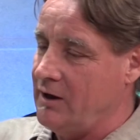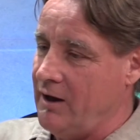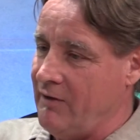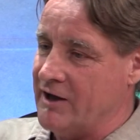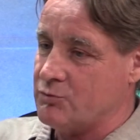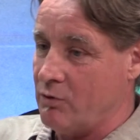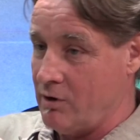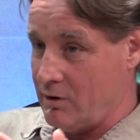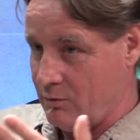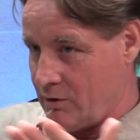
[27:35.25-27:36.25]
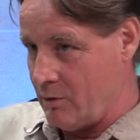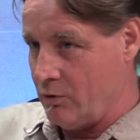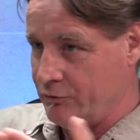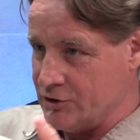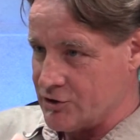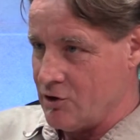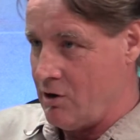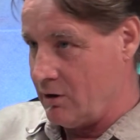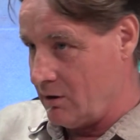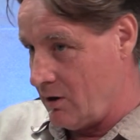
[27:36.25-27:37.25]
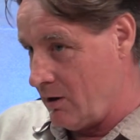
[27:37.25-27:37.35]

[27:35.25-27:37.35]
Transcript: And that's where I wrote this song.